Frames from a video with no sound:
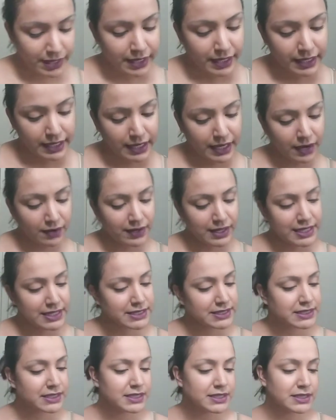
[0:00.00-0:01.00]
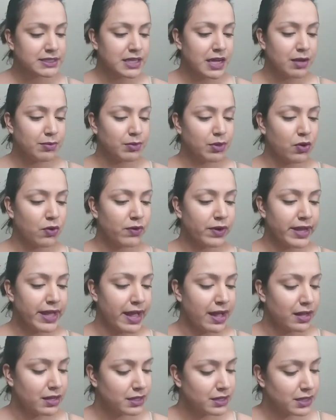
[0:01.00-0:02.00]
here is this um,
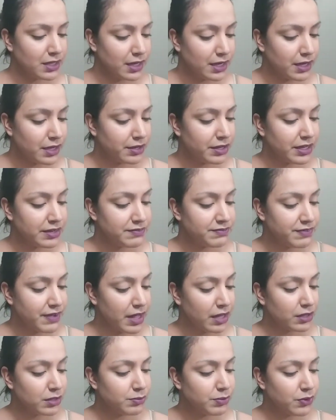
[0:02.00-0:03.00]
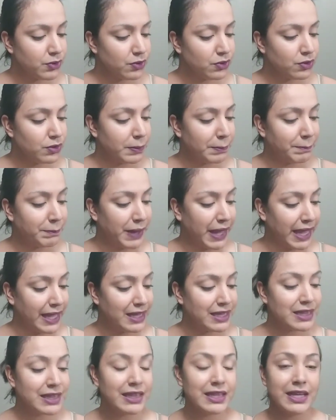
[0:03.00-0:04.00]
L'Oreal uh, Infallible
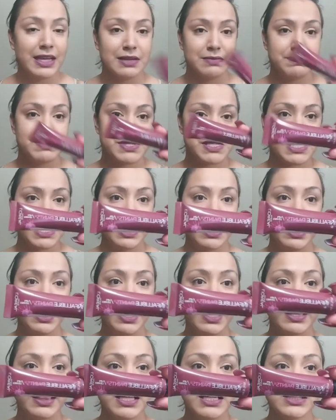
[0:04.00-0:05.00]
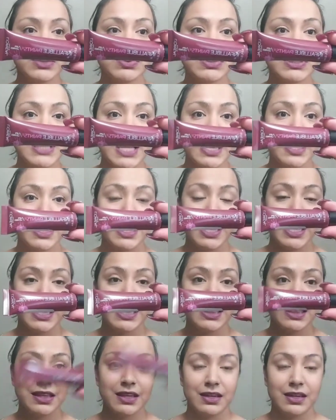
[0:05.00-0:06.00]
Paint Lips. This was like
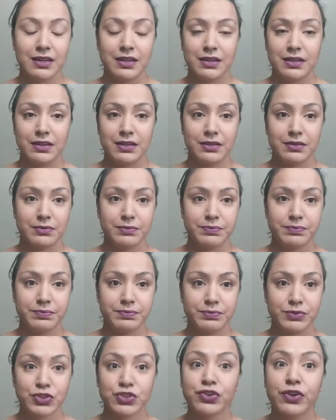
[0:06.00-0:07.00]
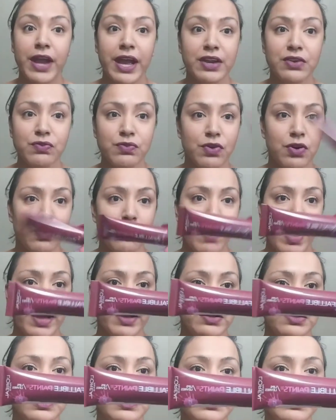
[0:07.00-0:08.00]
in the trend for a
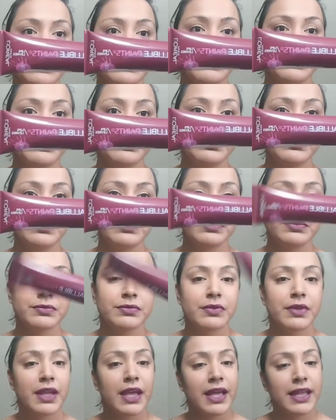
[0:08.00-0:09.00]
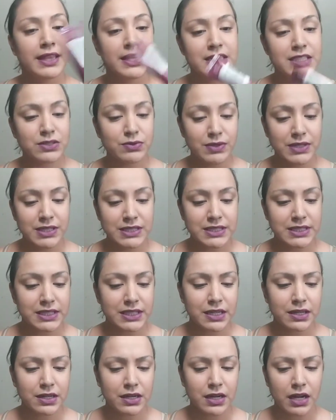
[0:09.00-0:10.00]
while. And this one is in
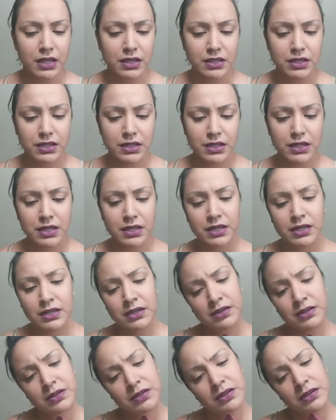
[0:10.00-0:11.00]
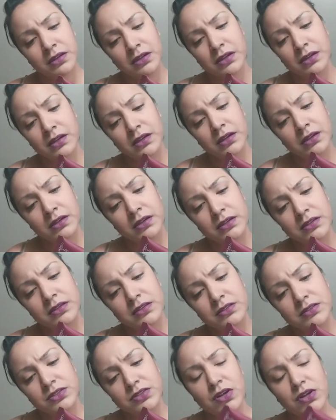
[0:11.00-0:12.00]
the color
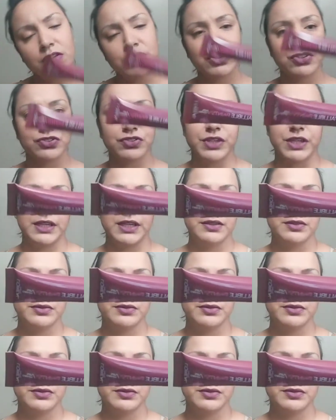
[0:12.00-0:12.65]
Sultry.